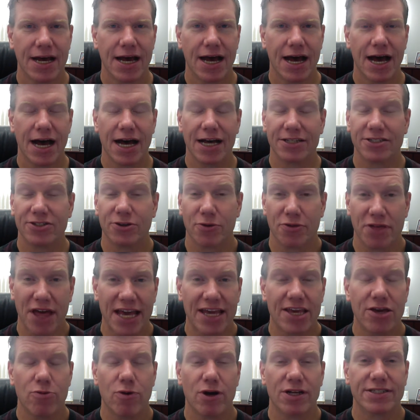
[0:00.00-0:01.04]
Uh, so,
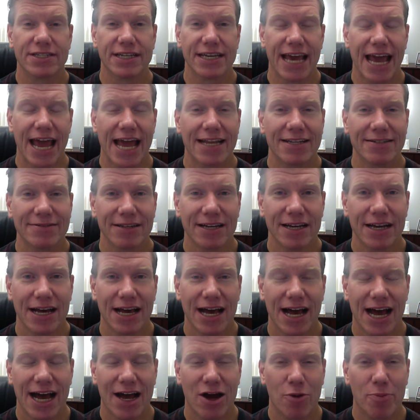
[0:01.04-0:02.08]
thank you once again.
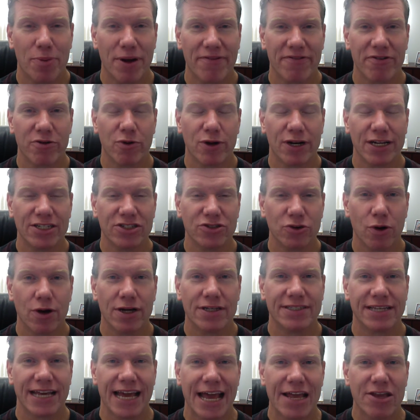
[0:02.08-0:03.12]
I hope everyone
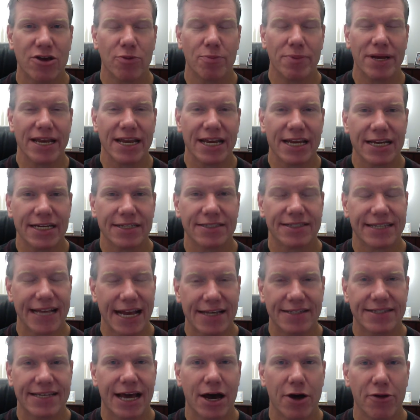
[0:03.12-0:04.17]
enjoys the annual meeting and
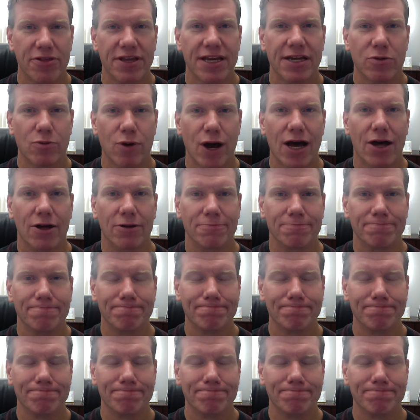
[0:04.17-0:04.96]
stays healthy and well.